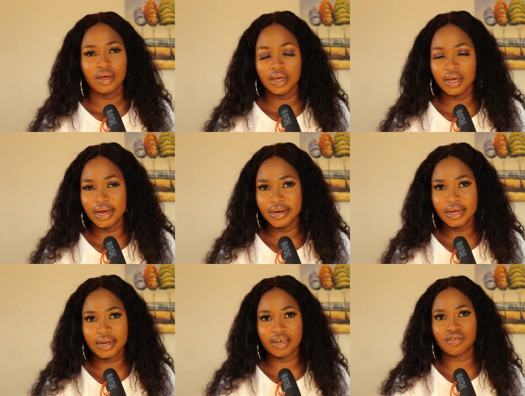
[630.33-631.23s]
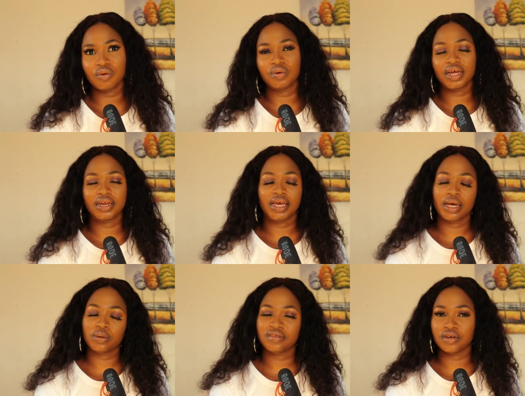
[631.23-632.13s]
a Ghanaian that is not under the
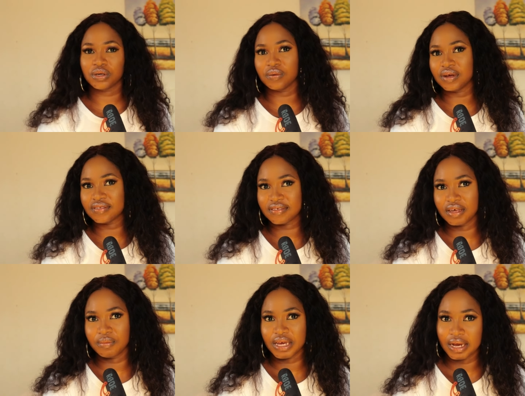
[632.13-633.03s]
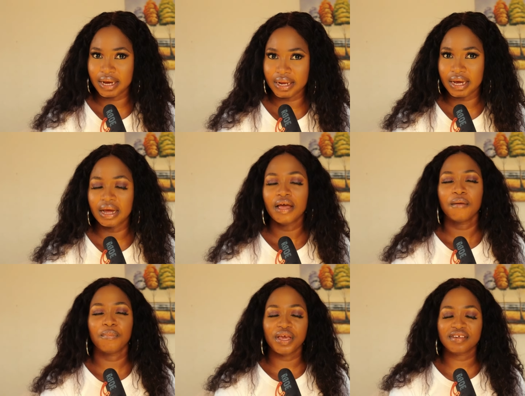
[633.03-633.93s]
health insurance scheme in Ghana
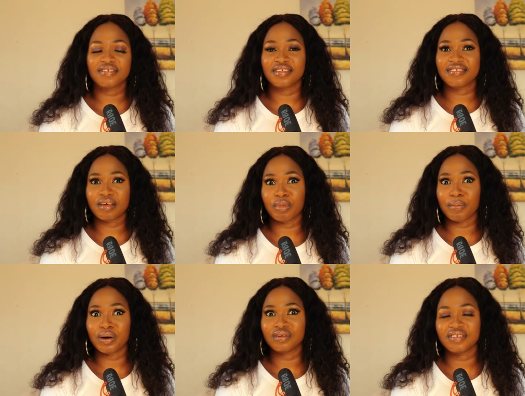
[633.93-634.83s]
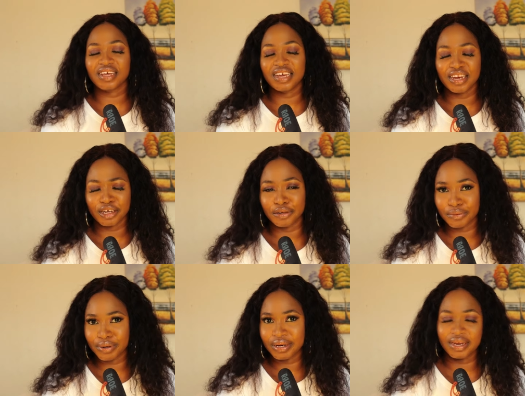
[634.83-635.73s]
pays the same amount a
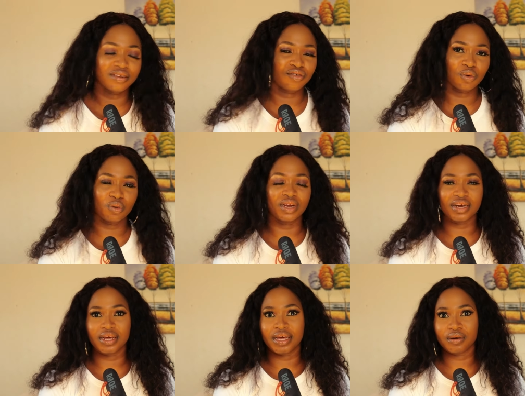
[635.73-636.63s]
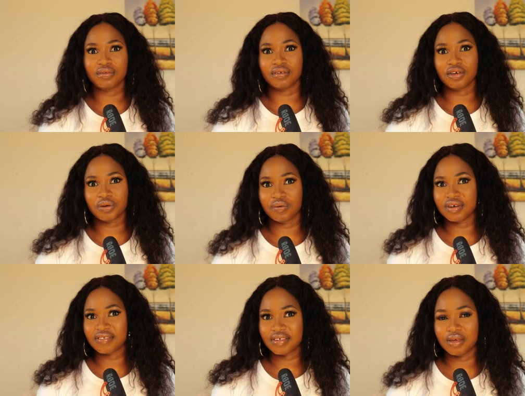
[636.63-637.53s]
Nigerian that is not under the health
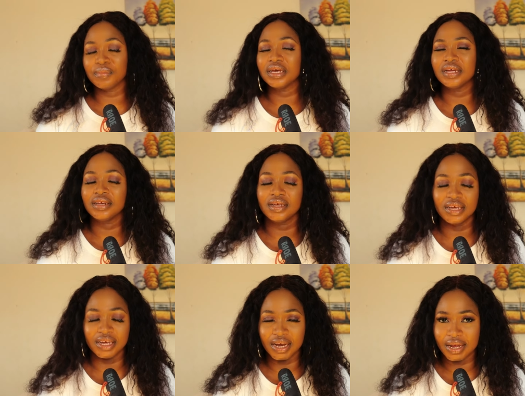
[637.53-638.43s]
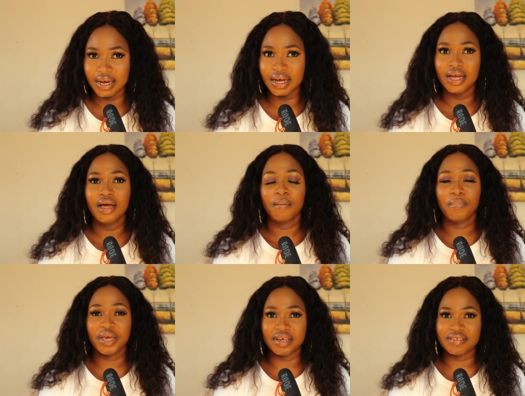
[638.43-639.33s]
insurance scheme in, in Ghana
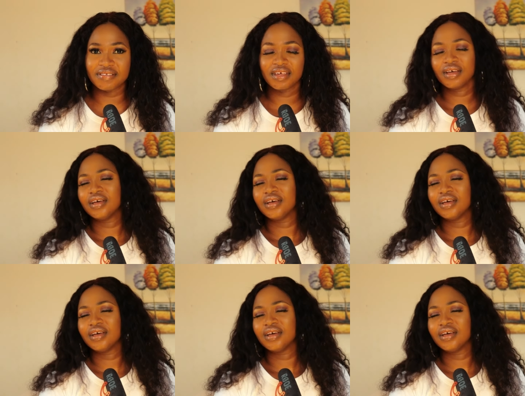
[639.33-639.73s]
pays.